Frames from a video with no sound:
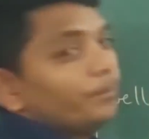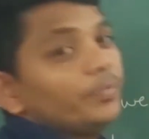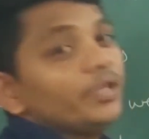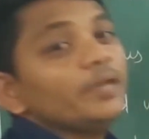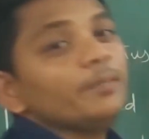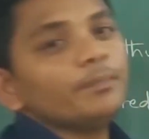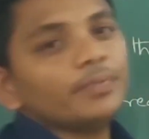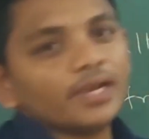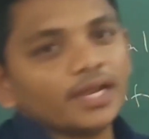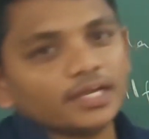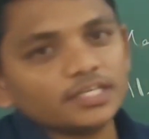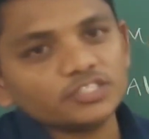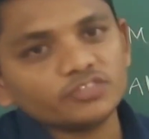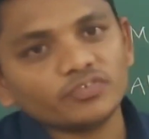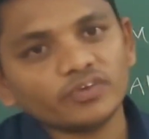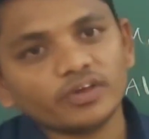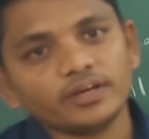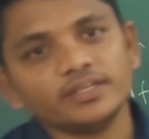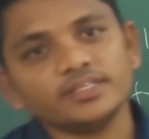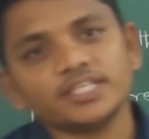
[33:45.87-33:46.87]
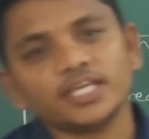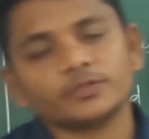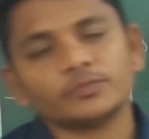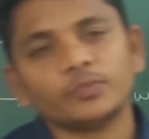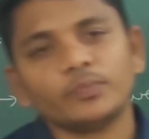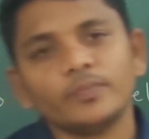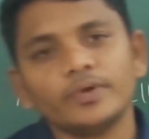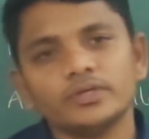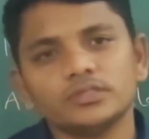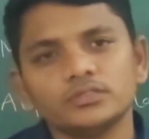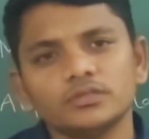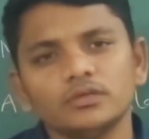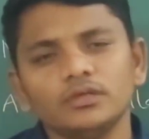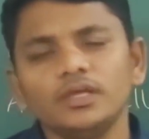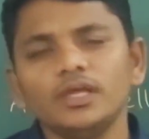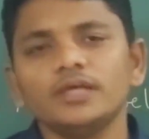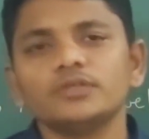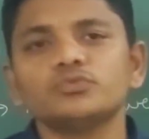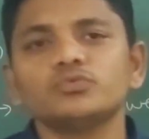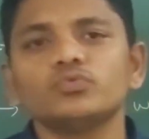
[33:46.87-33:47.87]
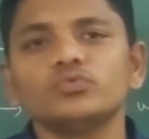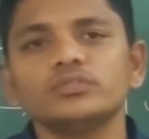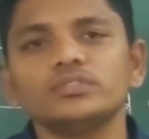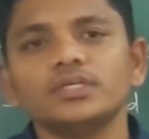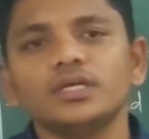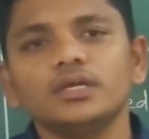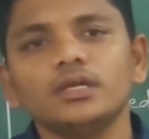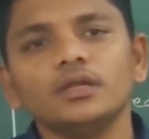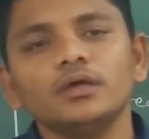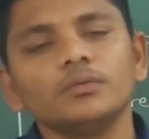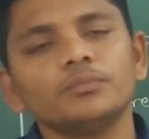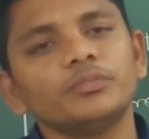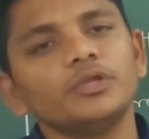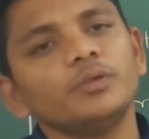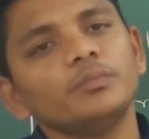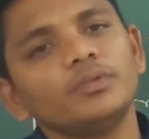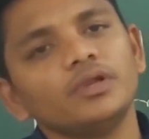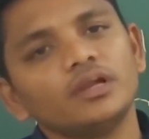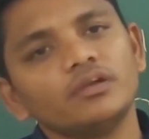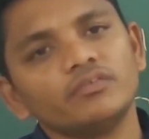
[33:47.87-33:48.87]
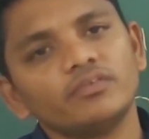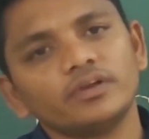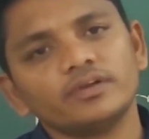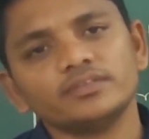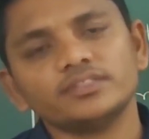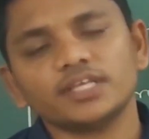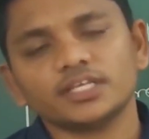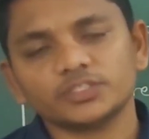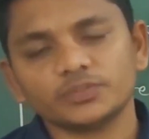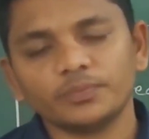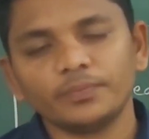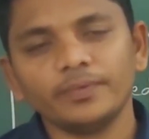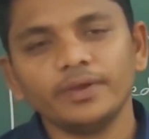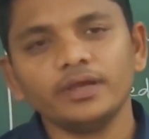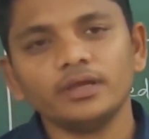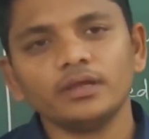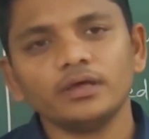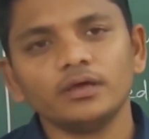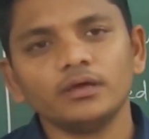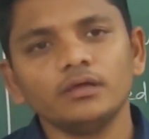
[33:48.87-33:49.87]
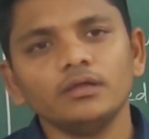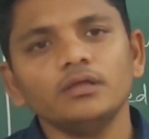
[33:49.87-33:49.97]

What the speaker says: pea plants for his experiment. So he has chosen a pea plant for his experiment.